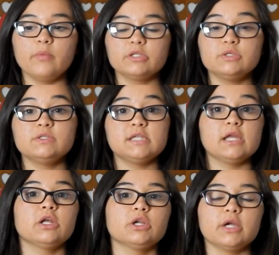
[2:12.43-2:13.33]
to
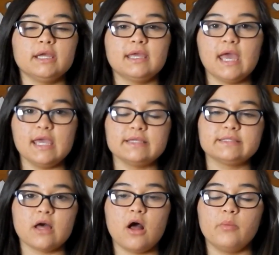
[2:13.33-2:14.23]
stand under in
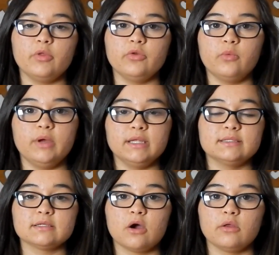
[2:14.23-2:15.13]
case the
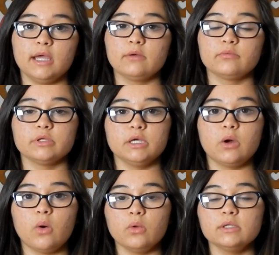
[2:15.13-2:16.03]
winds are really
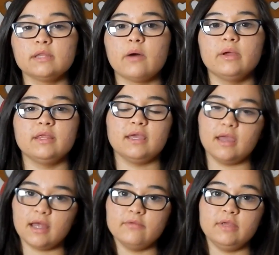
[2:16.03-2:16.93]
cold. That way they can
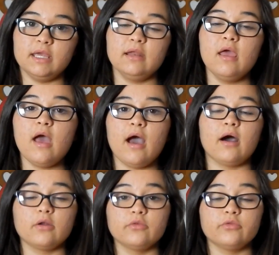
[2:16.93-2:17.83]
kind of get
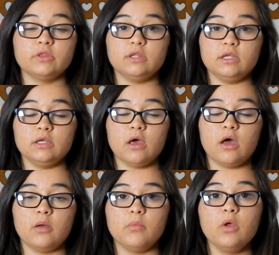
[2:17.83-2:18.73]
out of the
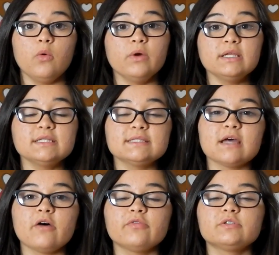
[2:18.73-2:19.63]
wind and
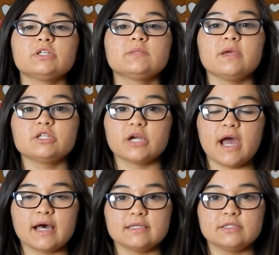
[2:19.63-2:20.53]
stuff. Just make sure it has